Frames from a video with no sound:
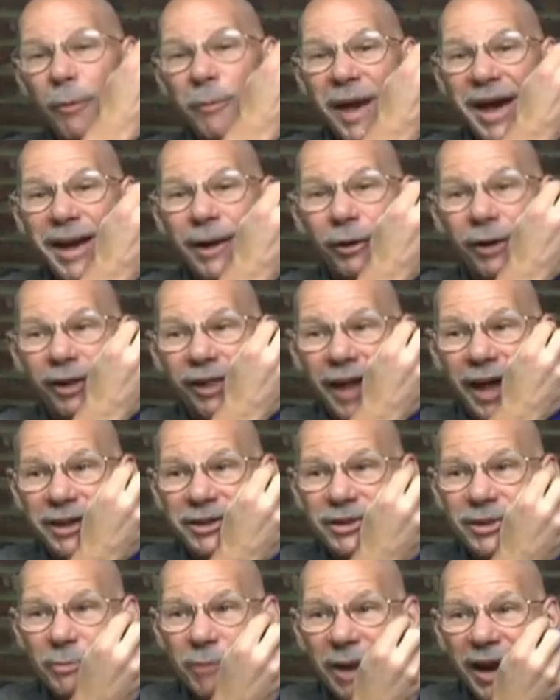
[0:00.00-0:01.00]
mayor
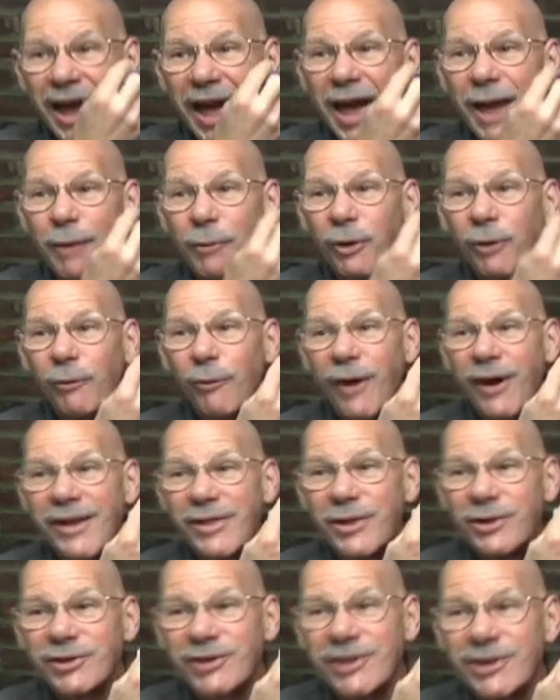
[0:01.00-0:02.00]
election, but hey, we're wearing
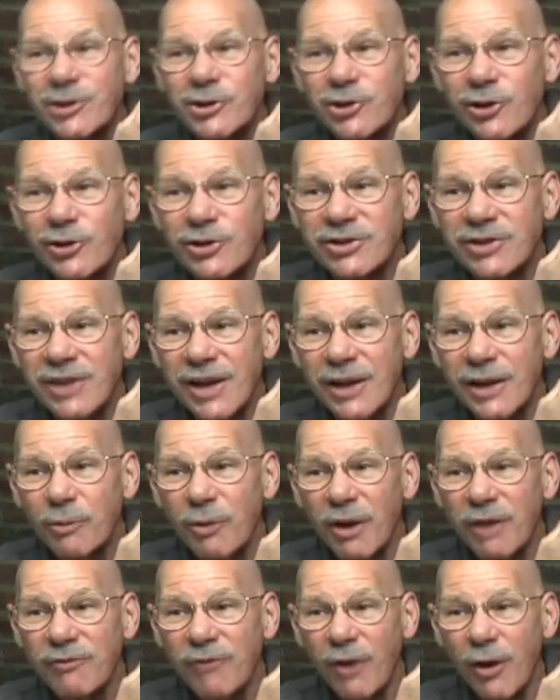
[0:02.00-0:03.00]
the t-shirts
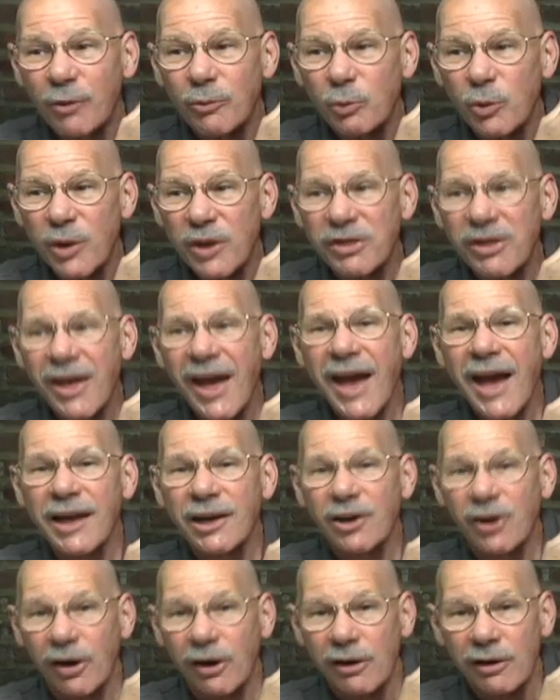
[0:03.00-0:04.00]
anyway. Vote with
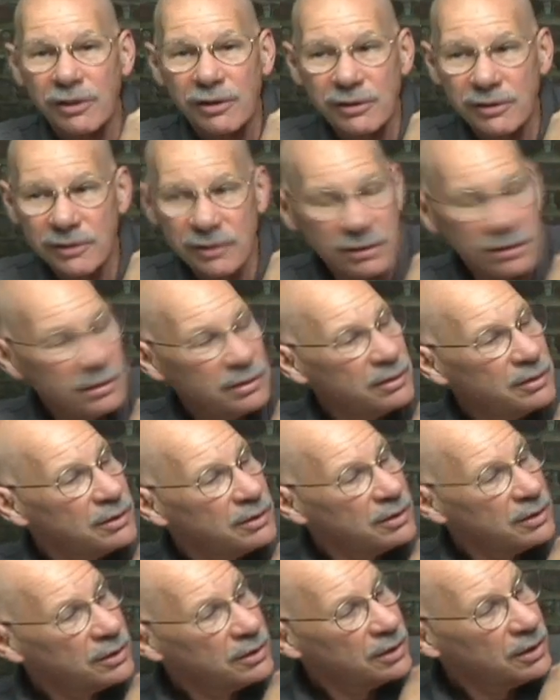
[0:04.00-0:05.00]
anger.
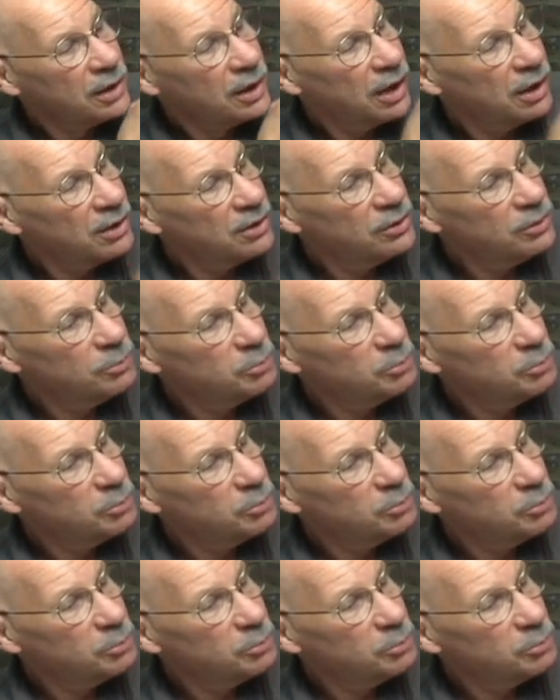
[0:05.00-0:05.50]
Are you